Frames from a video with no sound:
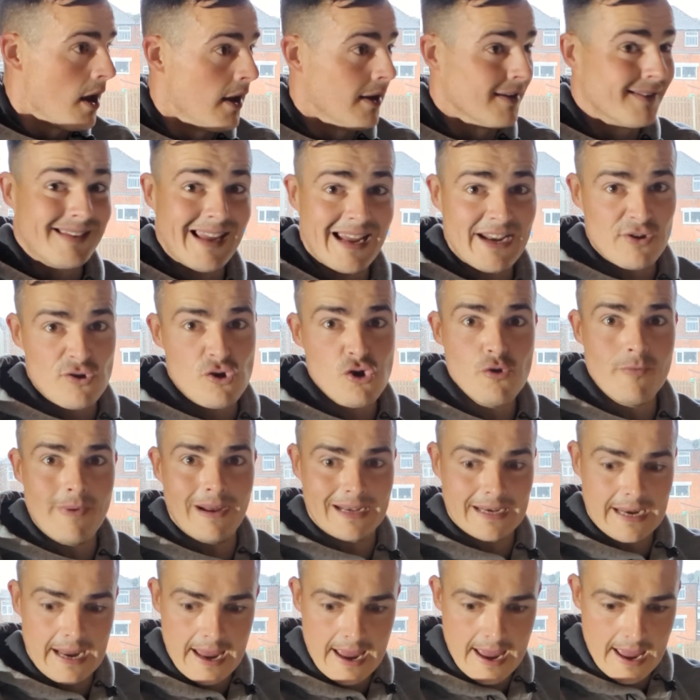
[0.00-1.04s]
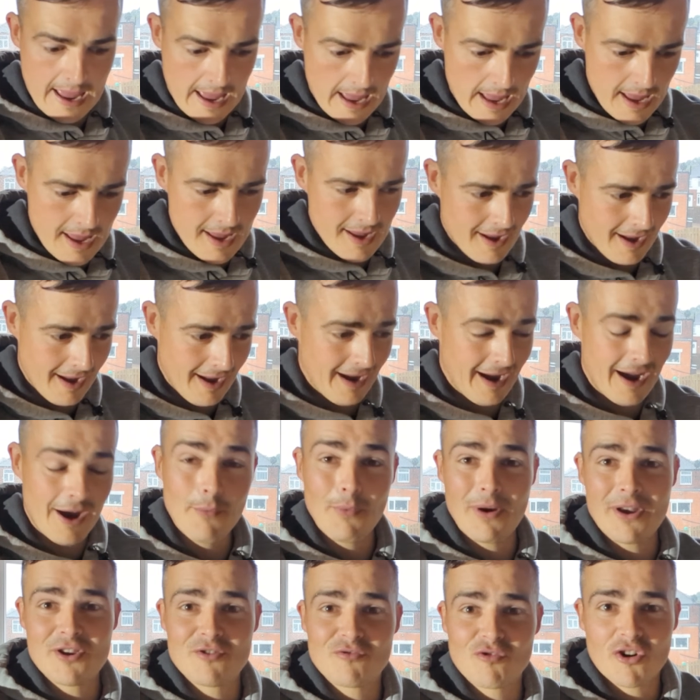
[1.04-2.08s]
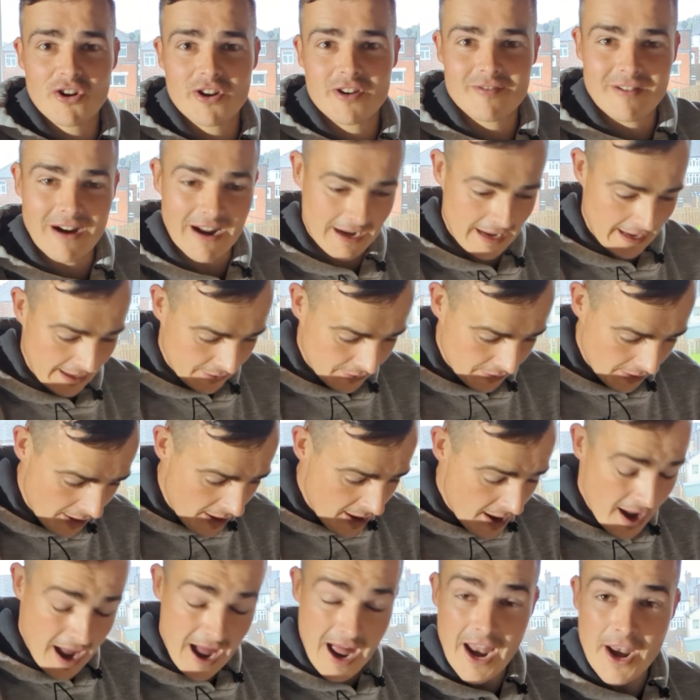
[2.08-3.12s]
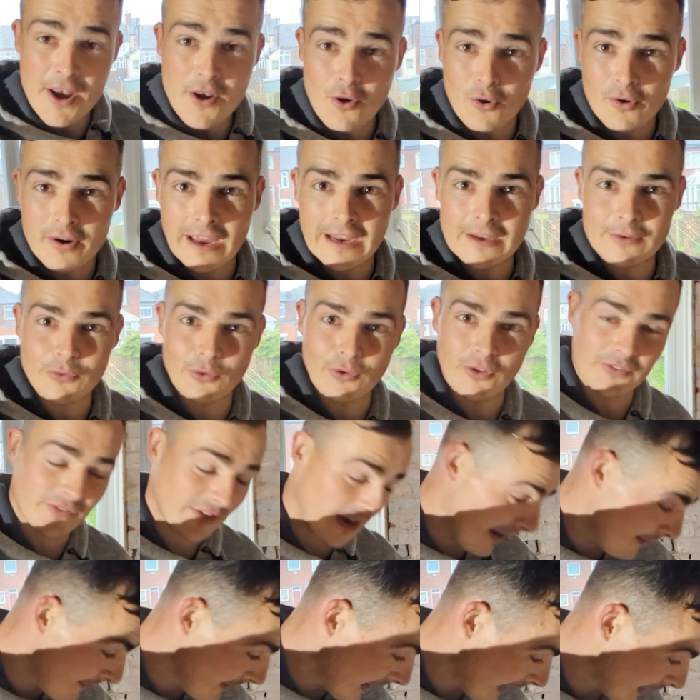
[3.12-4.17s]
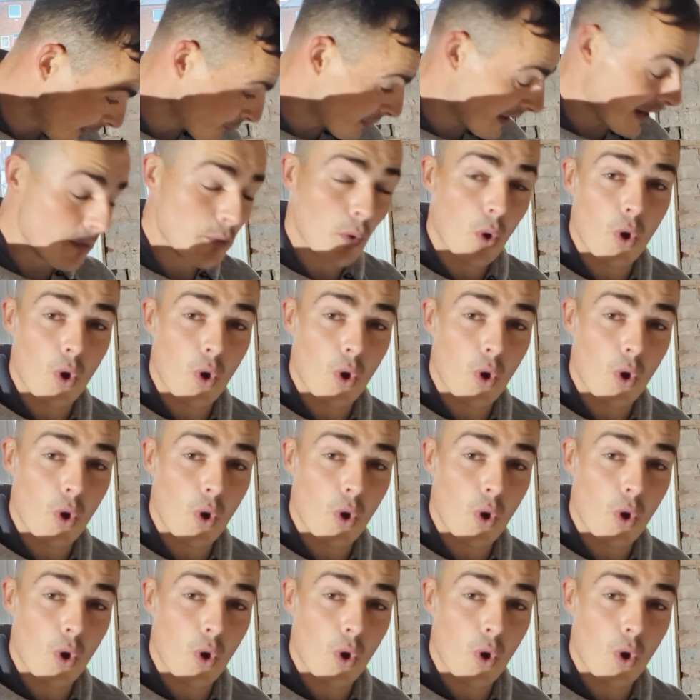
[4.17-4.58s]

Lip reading: it's dead humid and when you're running around like a nutcase all the time, it gets pretty